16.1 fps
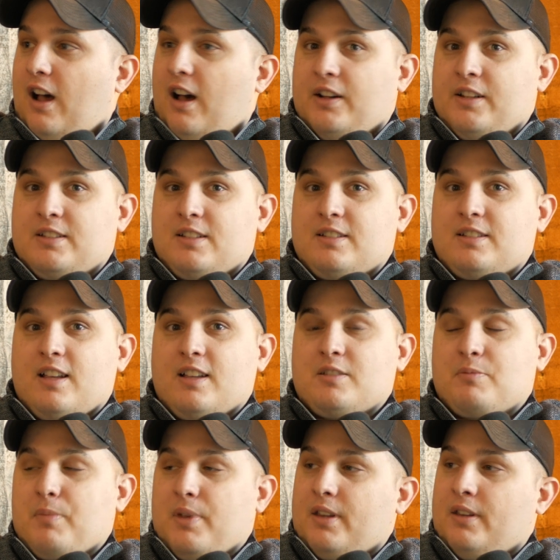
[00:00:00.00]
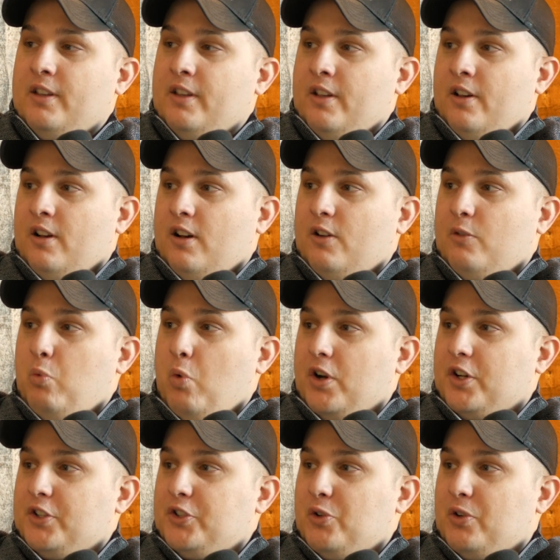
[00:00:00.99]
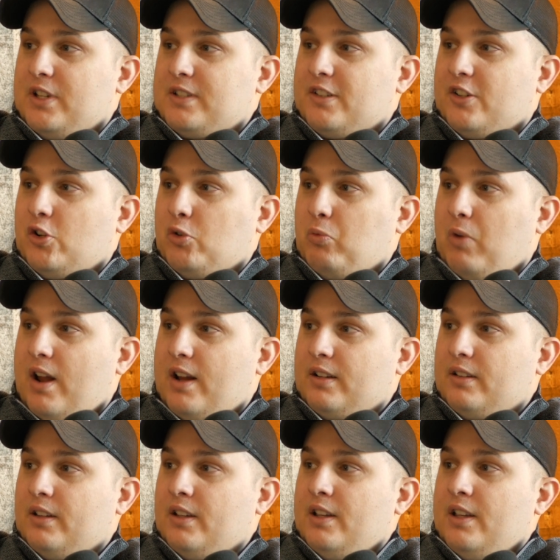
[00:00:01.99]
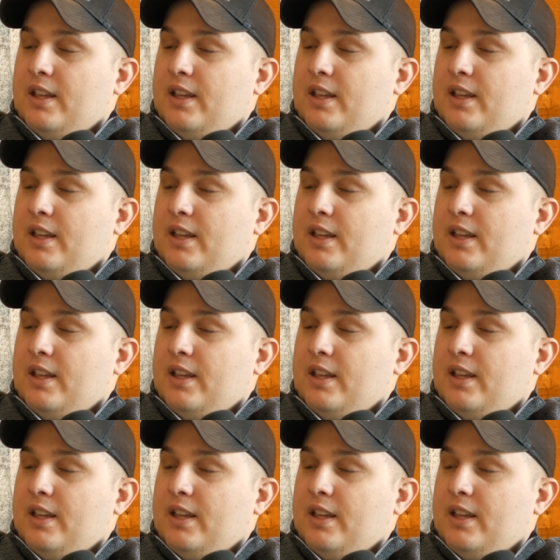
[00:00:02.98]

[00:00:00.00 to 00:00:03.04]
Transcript: honest assessment of what you're doing. Is it correct?